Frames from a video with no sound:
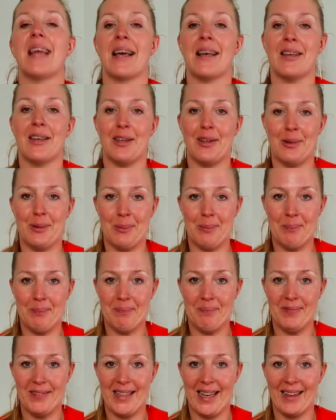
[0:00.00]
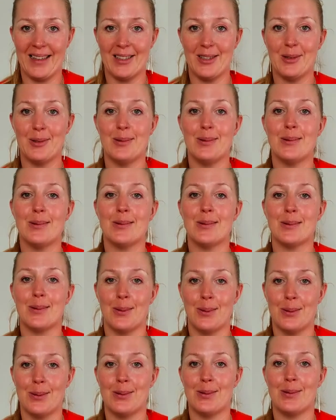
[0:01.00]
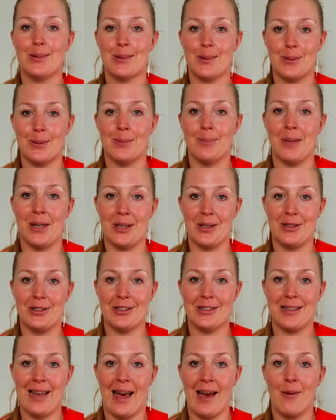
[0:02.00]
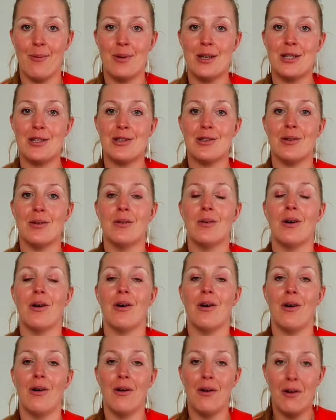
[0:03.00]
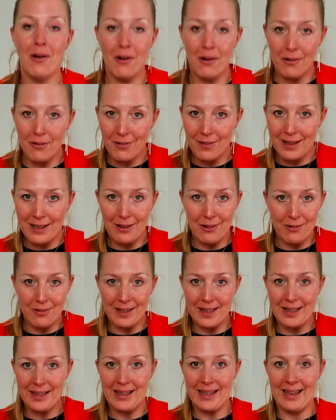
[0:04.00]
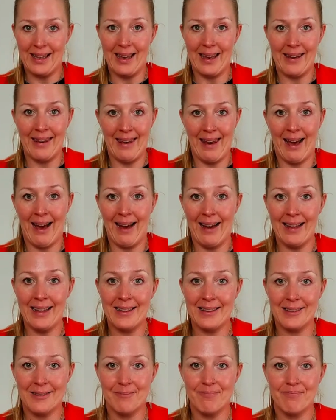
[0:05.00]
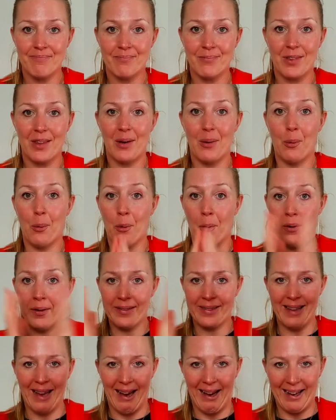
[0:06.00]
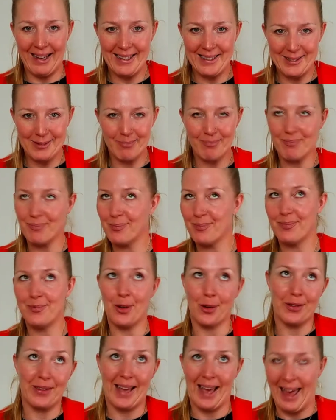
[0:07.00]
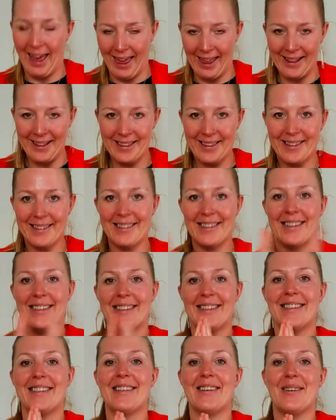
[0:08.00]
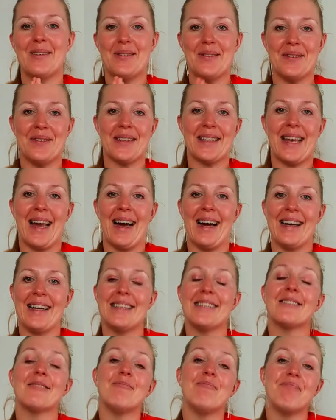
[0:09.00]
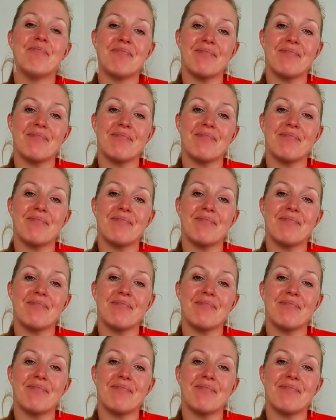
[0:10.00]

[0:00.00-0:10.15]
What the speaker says: Thank you. Thank you so much. I wish you a lovely day and night, or night, not end, or night.